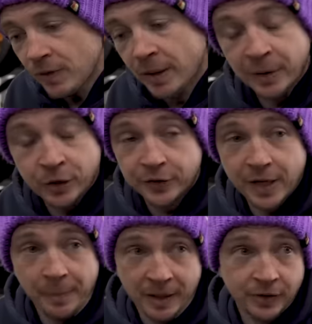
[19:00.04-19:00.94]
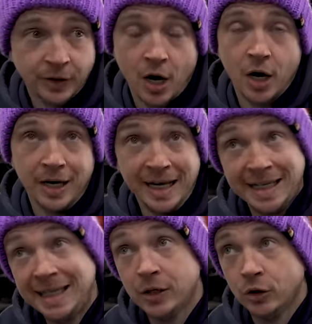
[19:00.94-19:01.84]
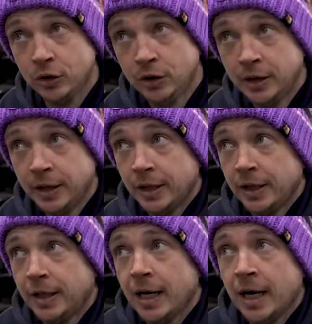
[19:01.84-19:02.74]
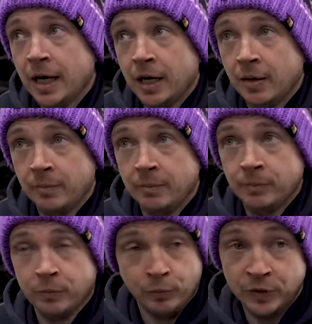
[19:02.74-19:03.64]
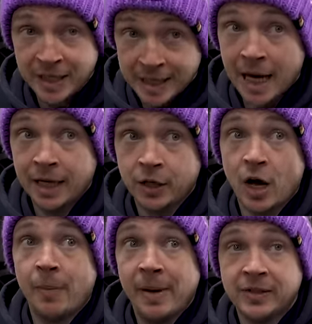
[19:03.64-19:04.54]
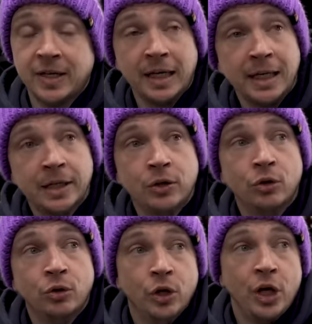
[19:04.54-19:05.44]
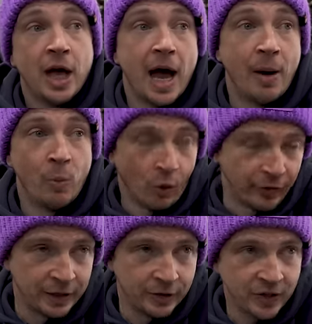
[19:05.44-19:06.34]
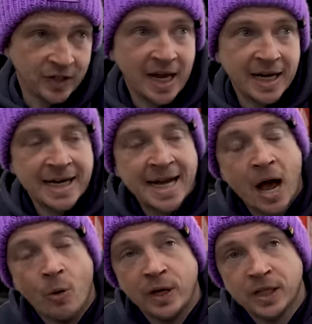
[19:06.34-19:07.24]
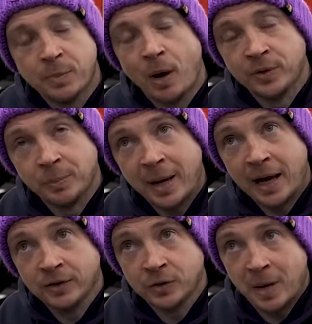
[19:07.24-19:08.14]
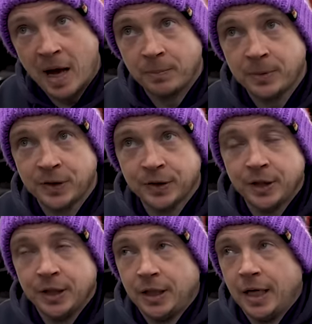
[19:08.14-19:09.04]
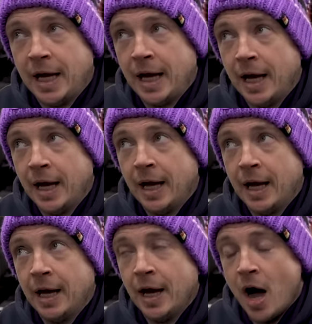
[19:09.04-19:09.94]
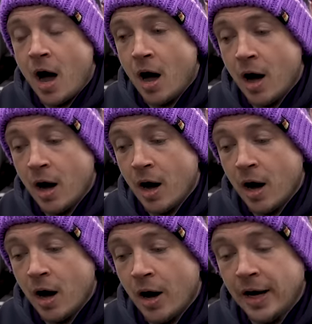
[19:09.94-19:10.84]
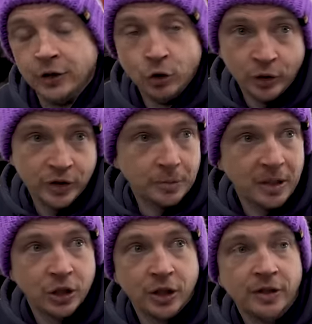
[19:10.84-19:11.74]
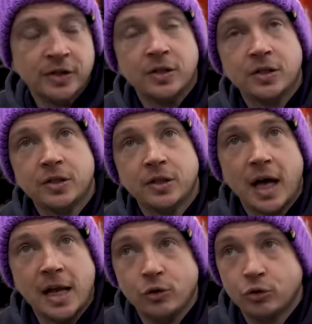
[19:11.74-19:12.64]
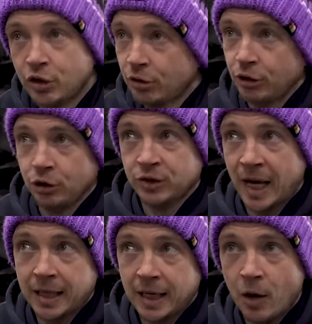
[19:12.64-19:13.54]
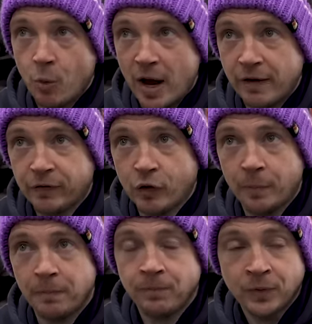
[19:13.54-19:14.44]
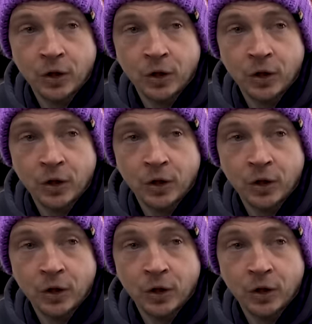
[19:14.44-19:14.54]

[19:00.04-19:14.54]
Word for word: And because that makes the car illegal, um, decatting the car makes it illegal. And what they're saying now is pops and bangs maps uh, are noise emissions, and you're you're taking it away from